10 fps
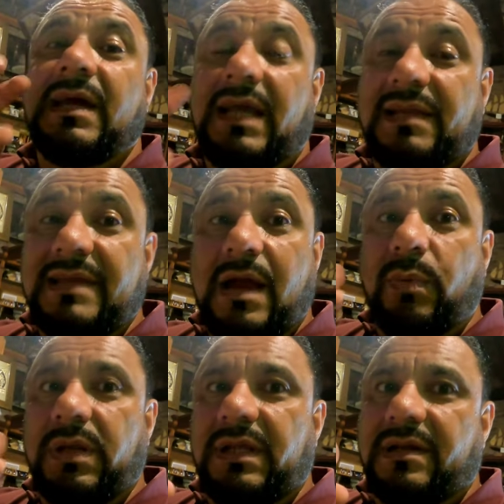It's not
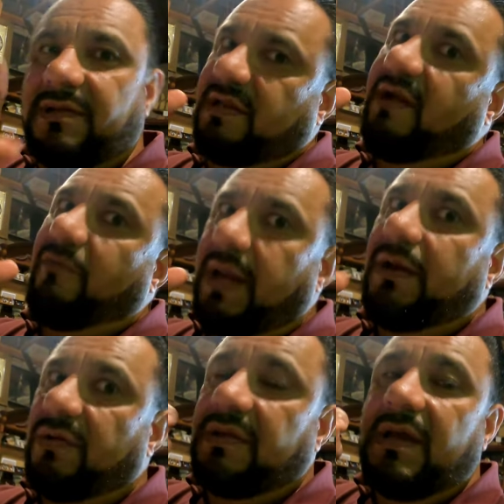really, because everybody
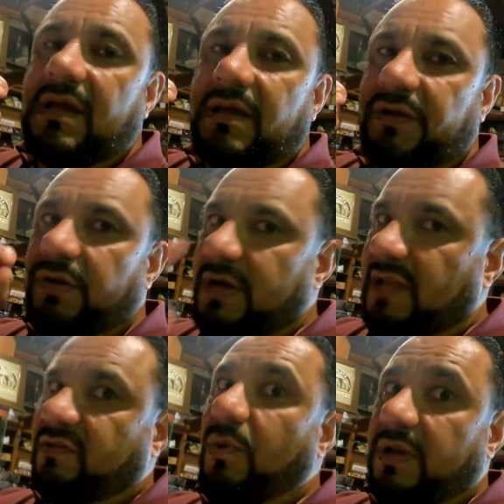knows you're
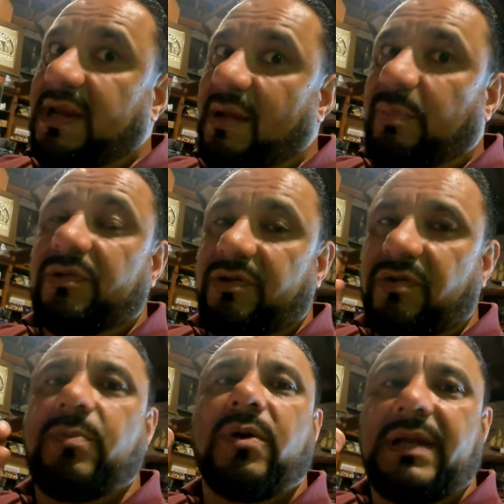not smoking apples. You're
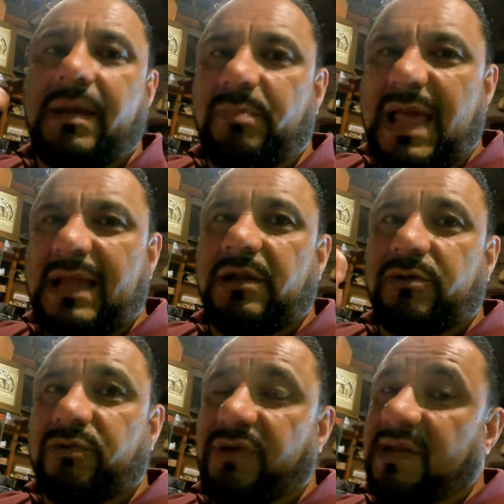smoking that black
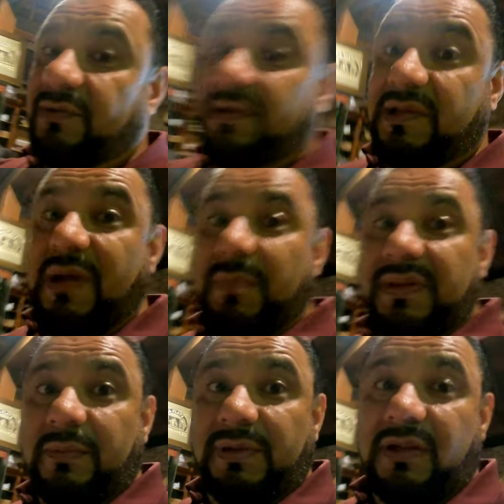licorice taste. So this might be
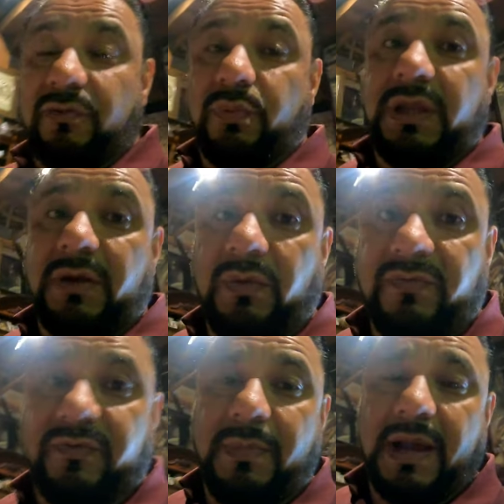something that's really cool
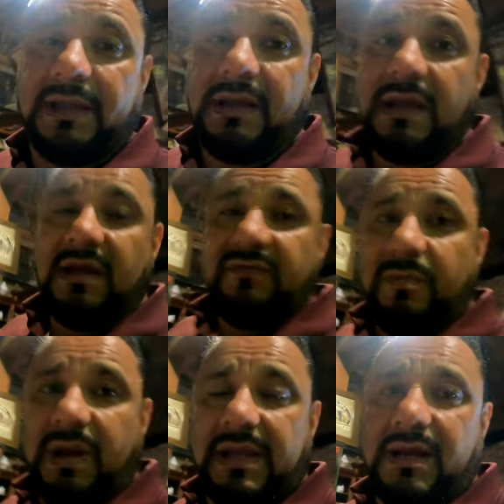for
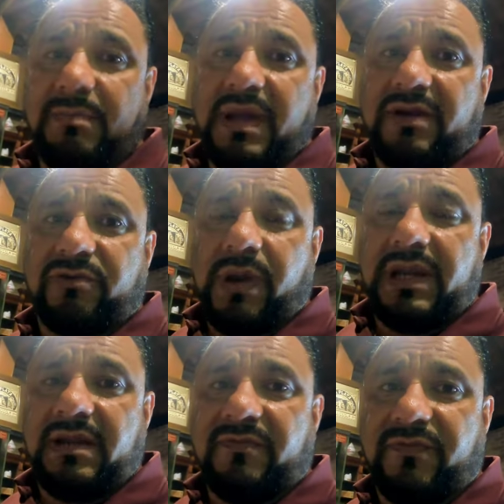my
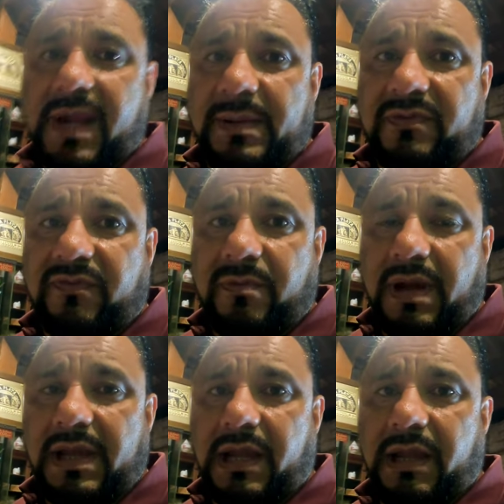Mediterranean friends, for
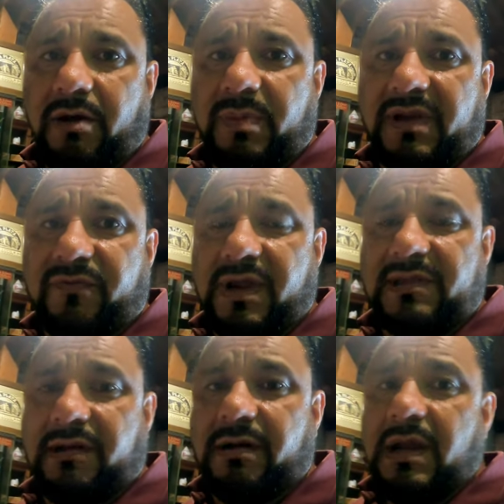my Arabic
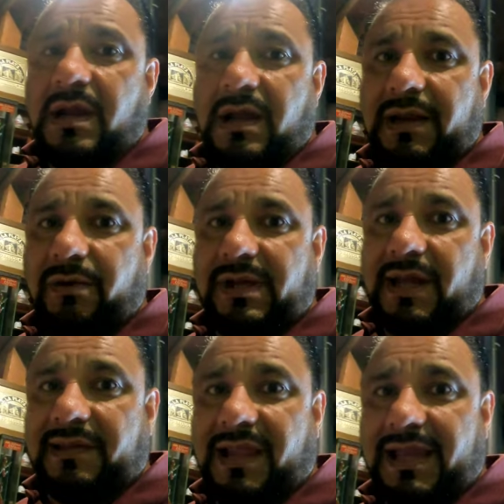friends here. I know you
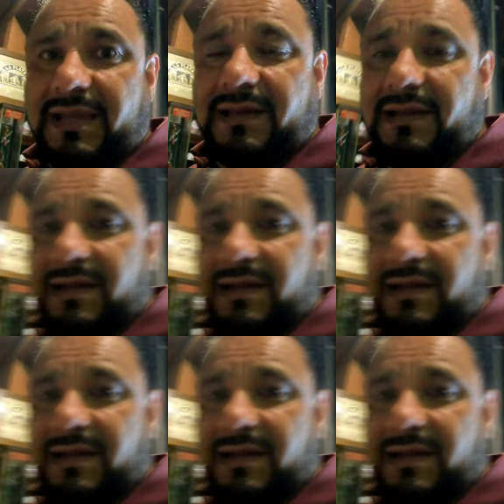guys like it.